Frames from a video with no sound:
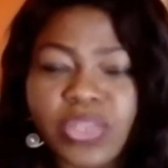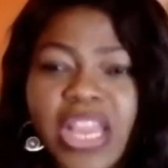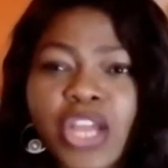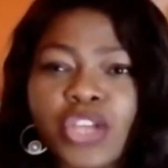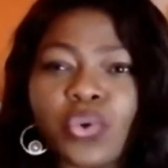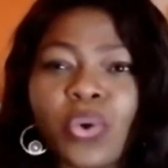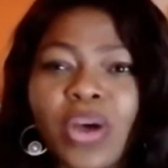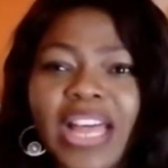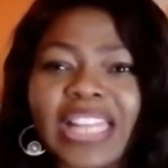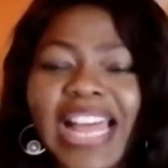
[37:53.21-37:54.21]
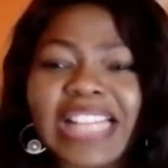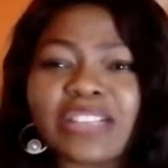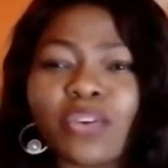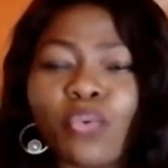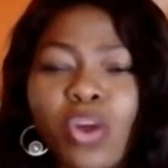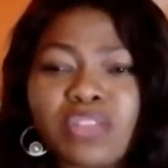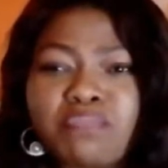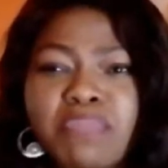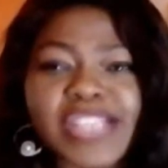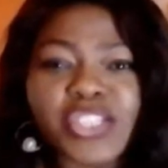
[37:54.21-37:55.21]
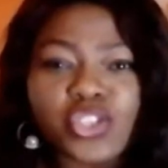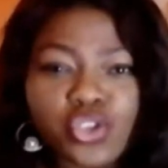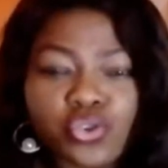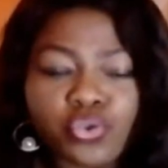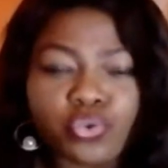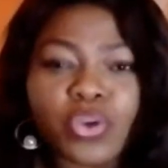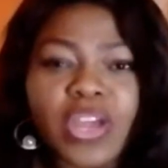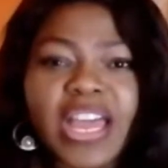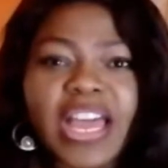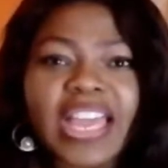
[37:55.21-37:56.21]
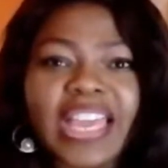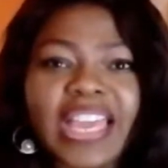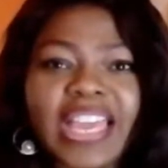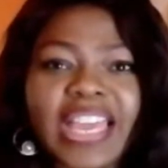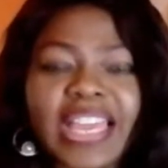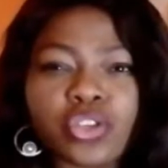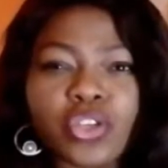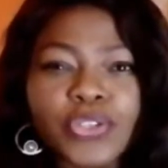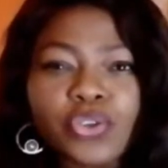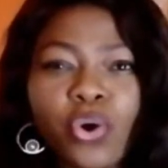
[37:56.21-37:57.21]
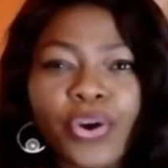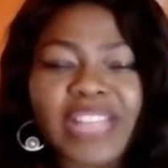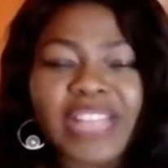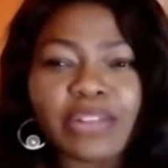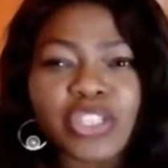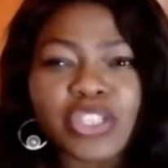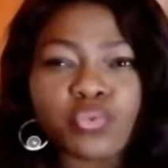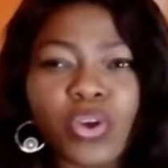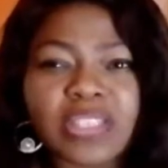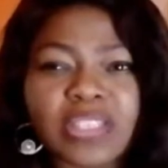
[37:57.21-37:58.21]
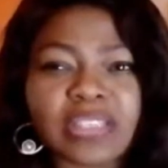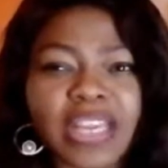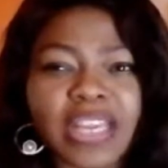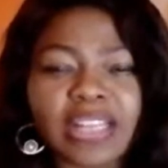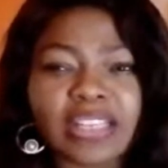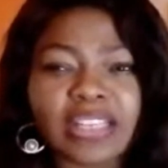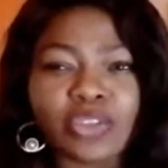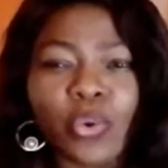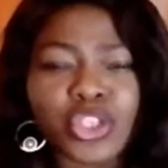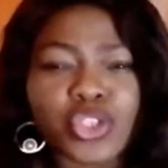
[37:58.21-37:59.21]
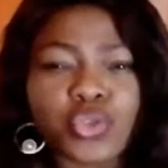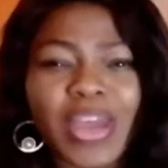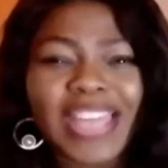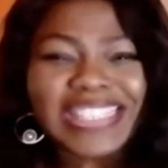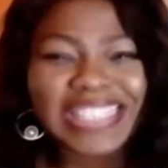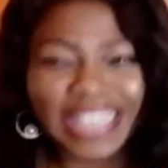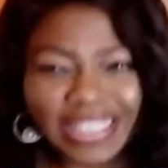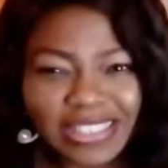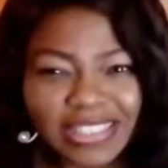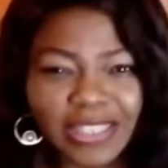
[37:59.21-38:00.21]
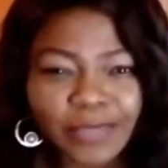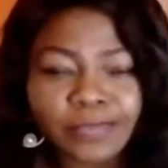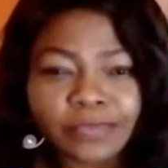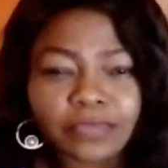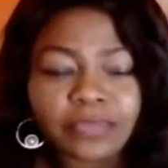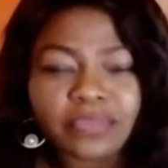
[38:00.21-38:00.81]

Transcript: So that what makes you is your that it's your identity.